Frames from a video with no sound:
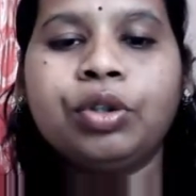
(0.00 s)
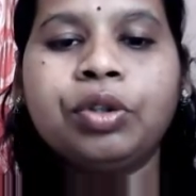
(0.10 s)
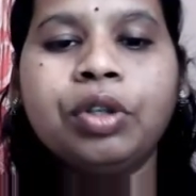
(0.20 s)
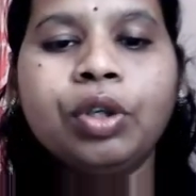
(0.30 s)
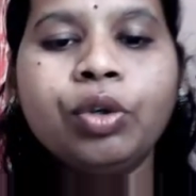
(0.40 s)

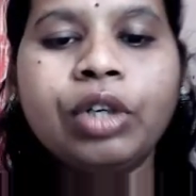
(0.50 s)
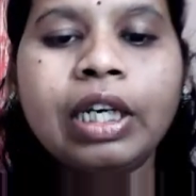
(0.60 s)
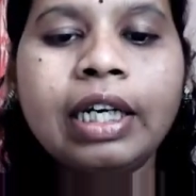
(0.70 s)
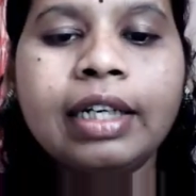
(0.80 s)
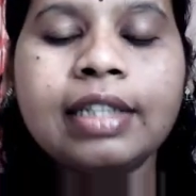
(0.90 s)

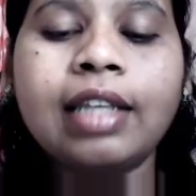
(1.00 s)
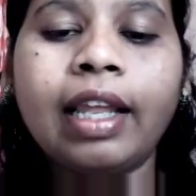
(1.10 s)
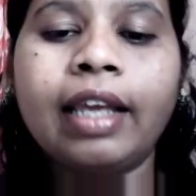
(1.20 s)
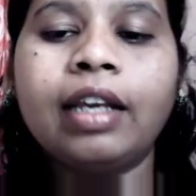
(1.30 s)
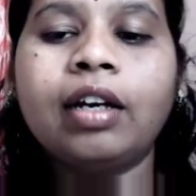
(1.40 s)
utilities
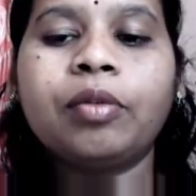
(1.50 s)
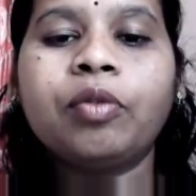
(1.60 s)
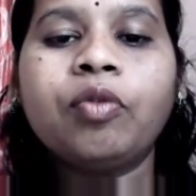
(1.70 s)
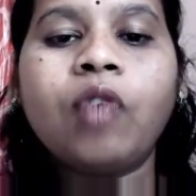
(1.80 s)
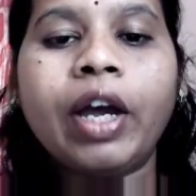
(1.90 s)
like
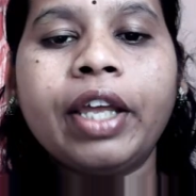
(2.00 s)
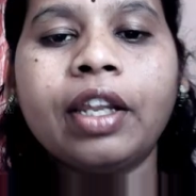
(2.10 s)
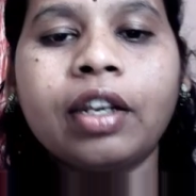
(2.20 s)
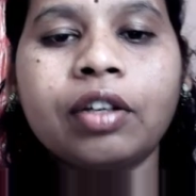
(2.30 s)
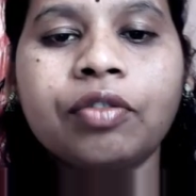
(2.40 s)

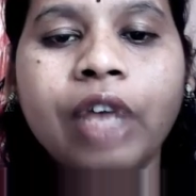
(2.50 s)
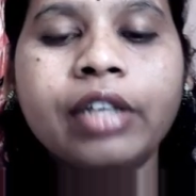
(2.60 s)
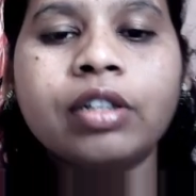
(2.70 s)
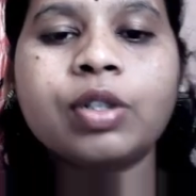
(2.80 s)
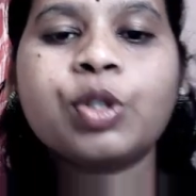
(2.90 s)

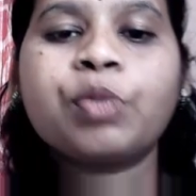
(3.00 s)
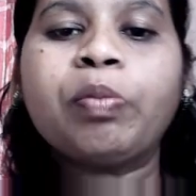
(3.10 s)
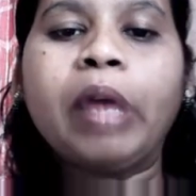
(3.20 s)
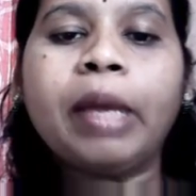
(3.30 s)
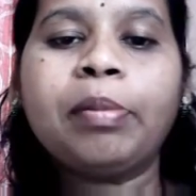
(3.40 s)
wires,
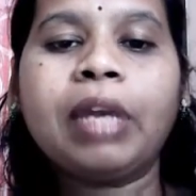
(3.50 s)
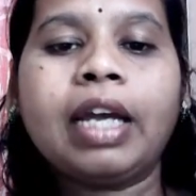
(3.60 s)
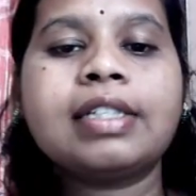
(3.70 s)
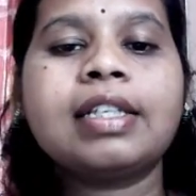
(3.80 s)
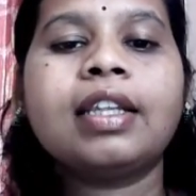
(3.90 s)

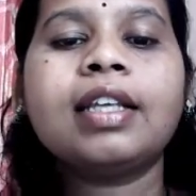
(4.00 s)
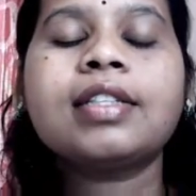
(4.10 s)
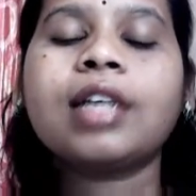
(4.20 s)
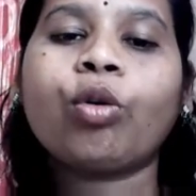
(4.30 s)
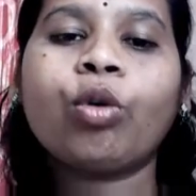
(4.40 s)
pipelines, these
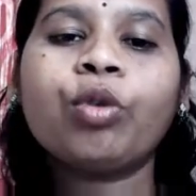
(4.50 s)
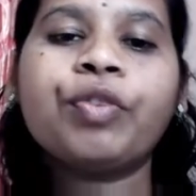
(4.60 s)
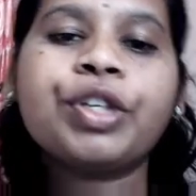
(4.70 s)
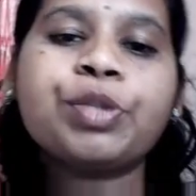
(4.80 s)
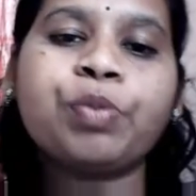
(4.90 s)
are
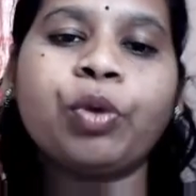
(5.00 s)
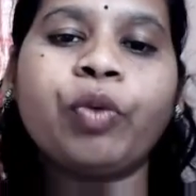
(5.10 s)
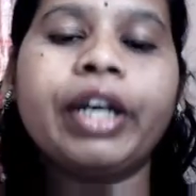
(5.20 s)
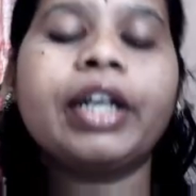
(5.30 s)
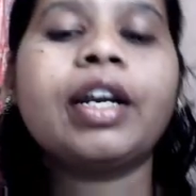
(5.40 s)
always
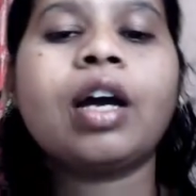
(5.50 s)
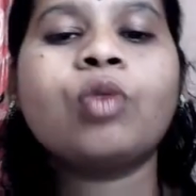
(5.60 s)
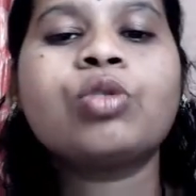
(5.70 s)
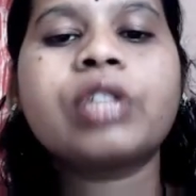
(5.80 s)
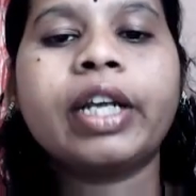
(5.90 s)
provided
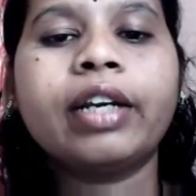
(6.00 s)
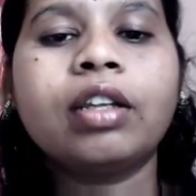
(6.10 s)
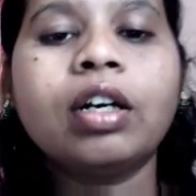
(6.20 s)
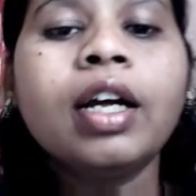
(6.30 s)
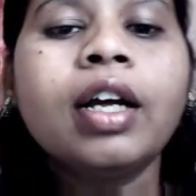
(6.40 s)
outside
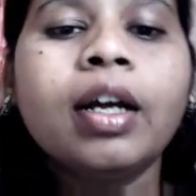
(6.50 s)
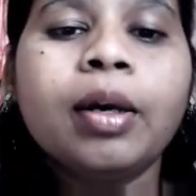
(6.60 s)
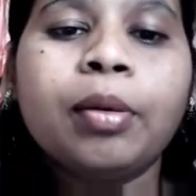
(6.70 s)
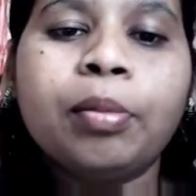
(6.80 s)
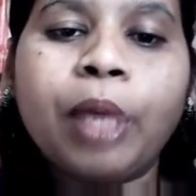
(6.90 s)
the
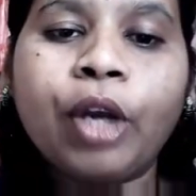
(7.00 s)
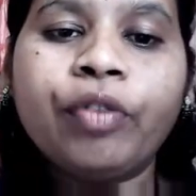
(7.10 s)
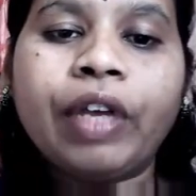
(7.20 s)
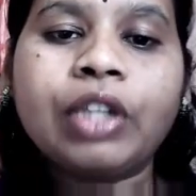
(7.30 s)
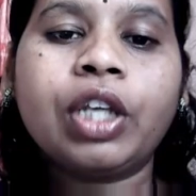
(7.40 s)

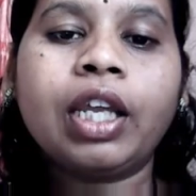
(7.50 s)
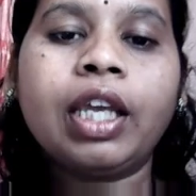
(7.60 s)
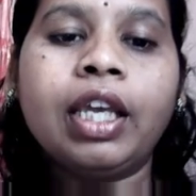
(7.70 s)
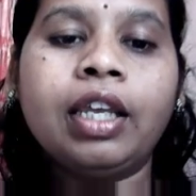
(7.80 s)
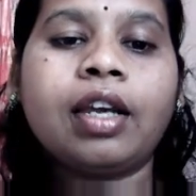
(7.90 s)
manufacturing
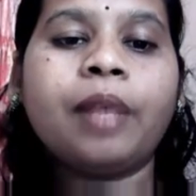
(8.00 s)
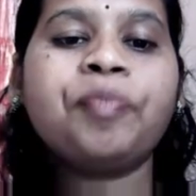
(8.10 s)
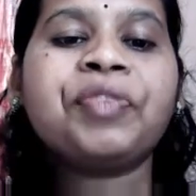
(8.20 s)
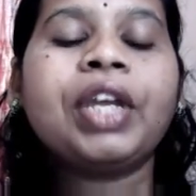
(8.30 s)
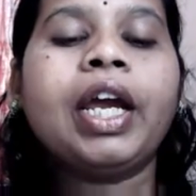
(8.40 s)
area,
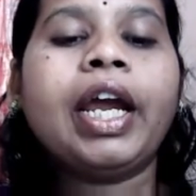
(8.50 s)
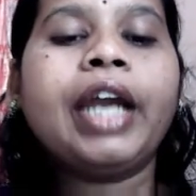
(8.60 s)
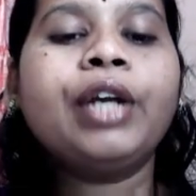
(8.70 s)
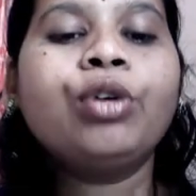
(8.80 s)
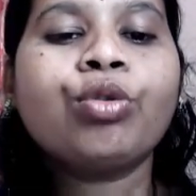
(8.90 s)

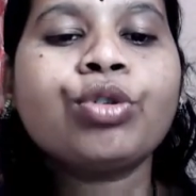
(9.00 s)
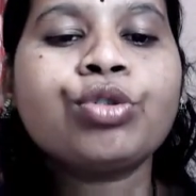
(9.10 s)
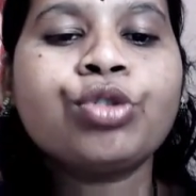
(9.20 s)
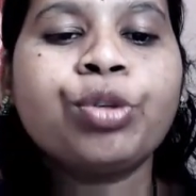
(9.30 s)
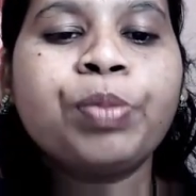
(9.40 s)
and doors
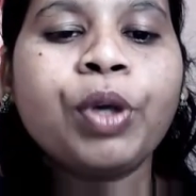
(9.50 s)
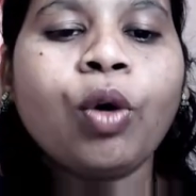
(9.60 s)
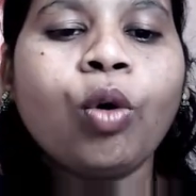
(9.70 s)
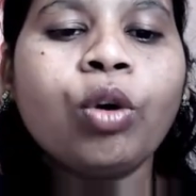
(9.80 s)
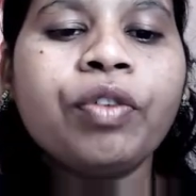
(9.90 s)
should be
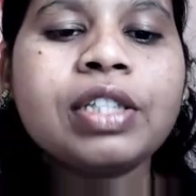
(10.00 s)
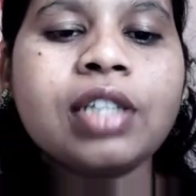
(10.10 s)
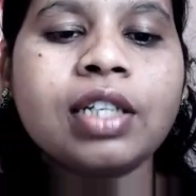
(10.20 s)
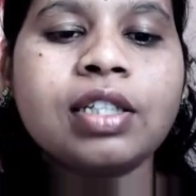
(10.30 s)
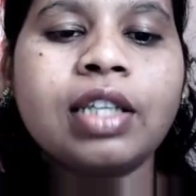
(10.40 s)
always
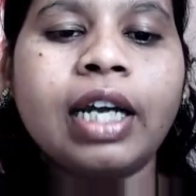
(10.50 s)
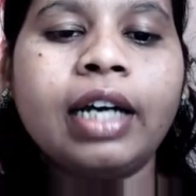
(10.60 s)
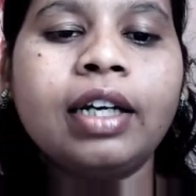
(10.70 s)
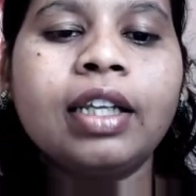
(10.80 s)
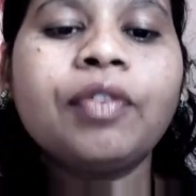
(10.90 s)
such that
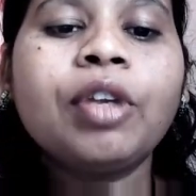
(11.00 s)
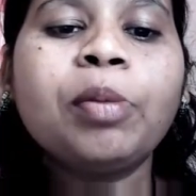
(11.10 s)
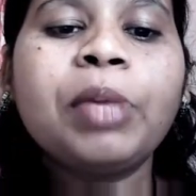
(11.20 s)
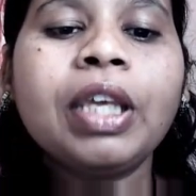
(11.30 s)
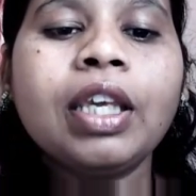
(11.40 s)
they will
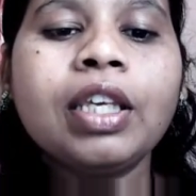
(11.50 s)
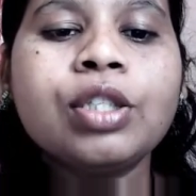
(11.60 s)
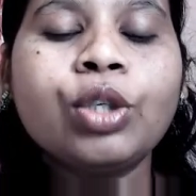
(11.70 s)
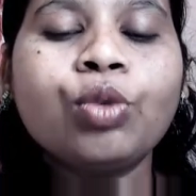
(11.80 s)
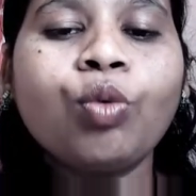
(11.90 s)
be
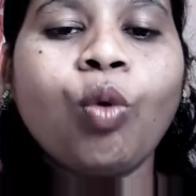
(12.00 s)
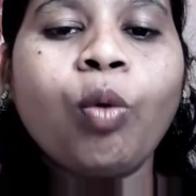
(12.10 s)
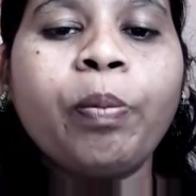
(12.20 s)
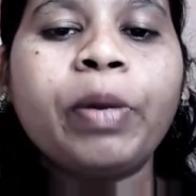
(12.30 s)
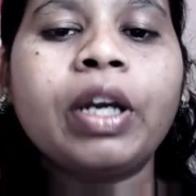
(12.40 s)
easy to
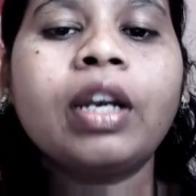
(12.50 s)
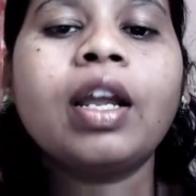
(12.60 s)
open